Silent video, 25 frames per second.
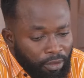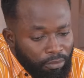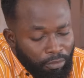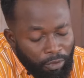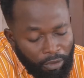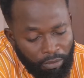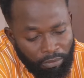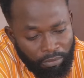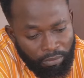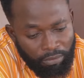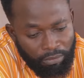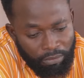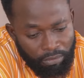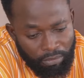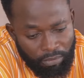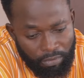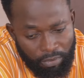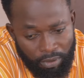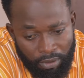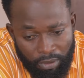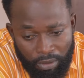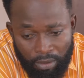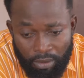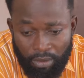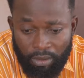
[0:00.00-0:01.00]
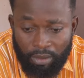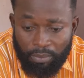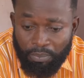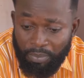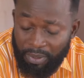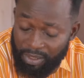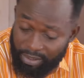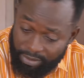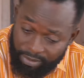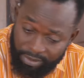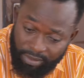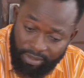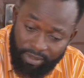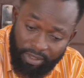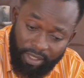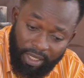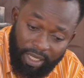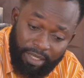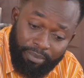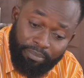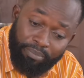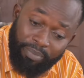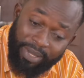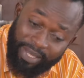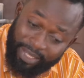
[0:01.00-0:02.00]
Mom, please,
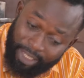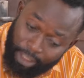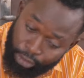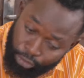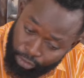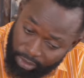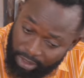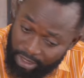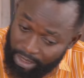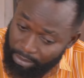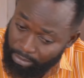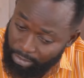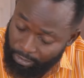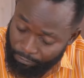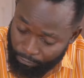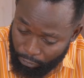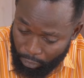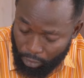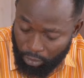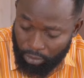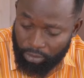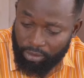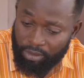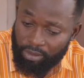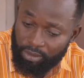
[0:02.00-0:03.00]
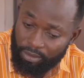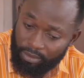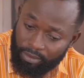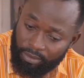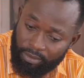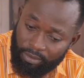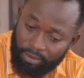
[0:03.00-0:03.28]
I beg in the name of God.